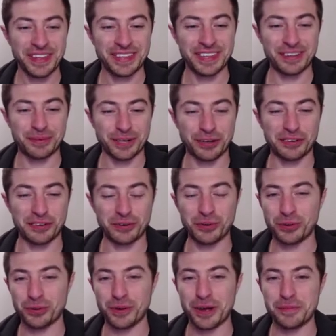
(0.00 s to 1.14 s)
This one goes
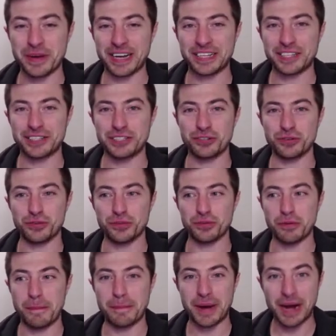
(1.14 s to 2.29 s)
all the way back
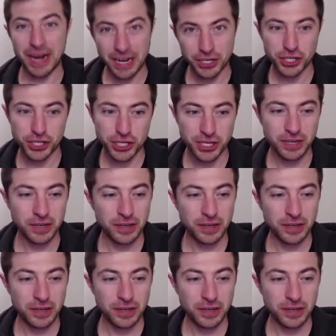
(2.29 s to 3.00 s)
to March